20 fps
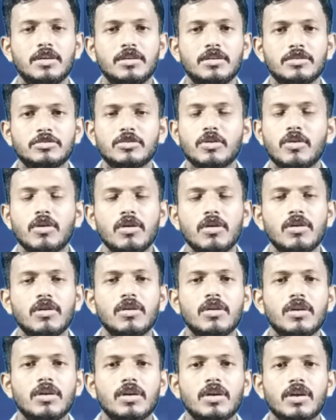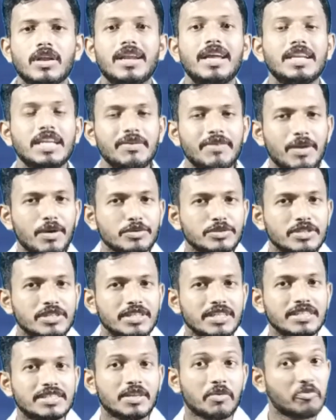So, relative
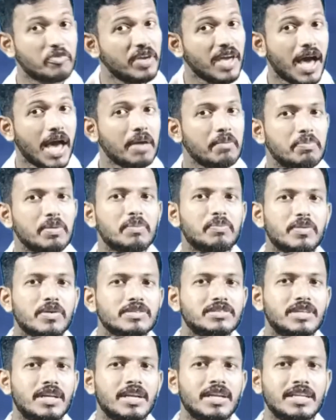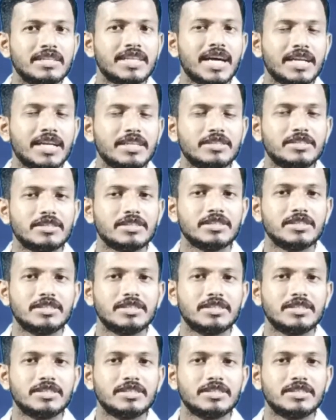velocity is a VIP person in that